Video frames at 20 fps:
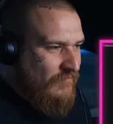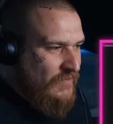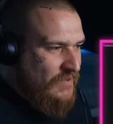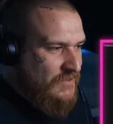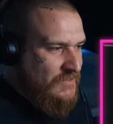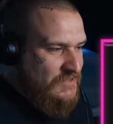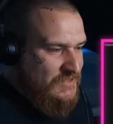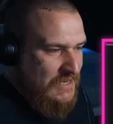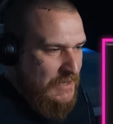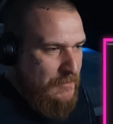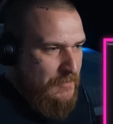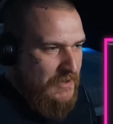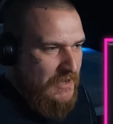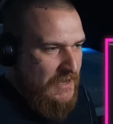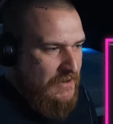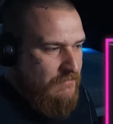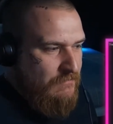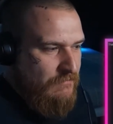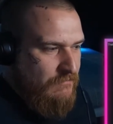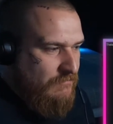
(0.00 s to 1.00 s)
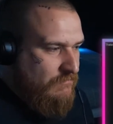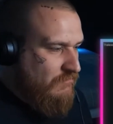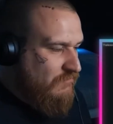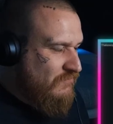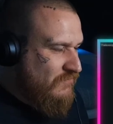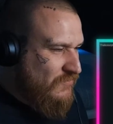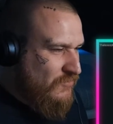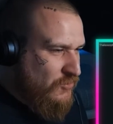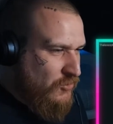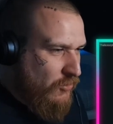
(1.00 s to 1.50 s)
Same again,
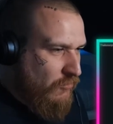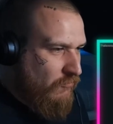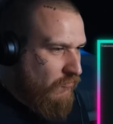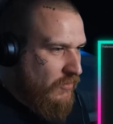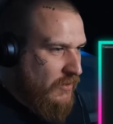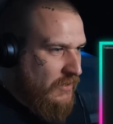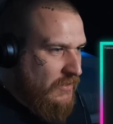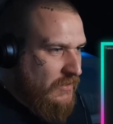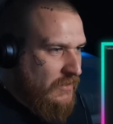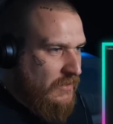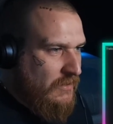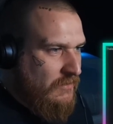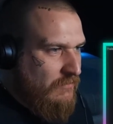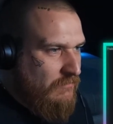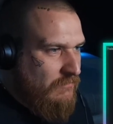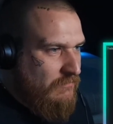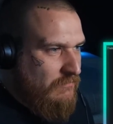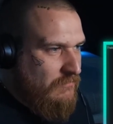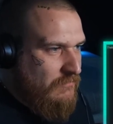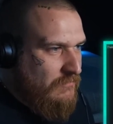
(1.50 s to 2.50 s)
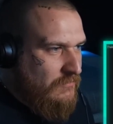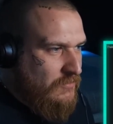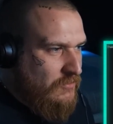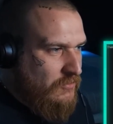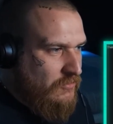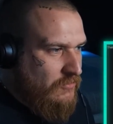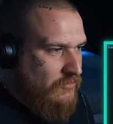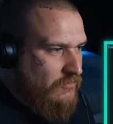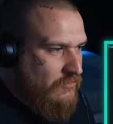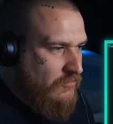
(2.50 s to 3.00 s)
not really.
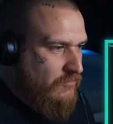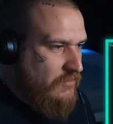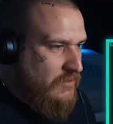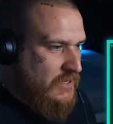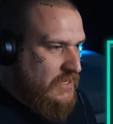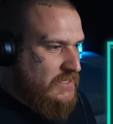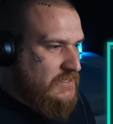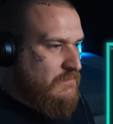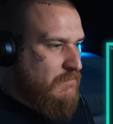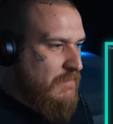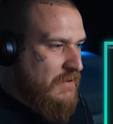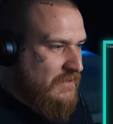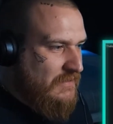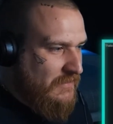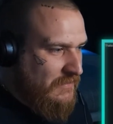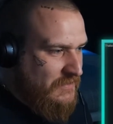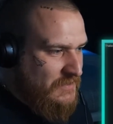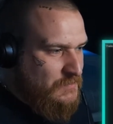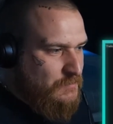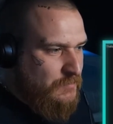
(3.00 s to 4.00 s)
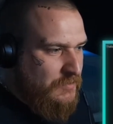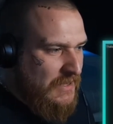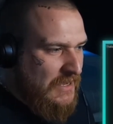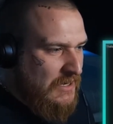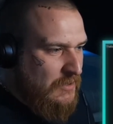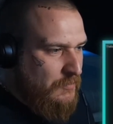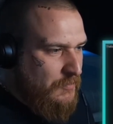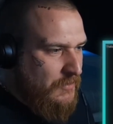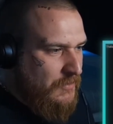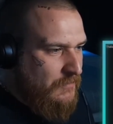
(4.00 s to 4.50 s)
It's mainly this
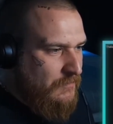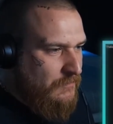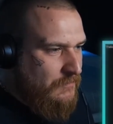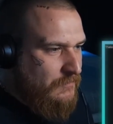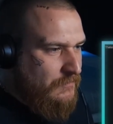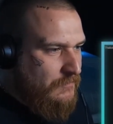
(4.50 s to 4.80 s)
black bit.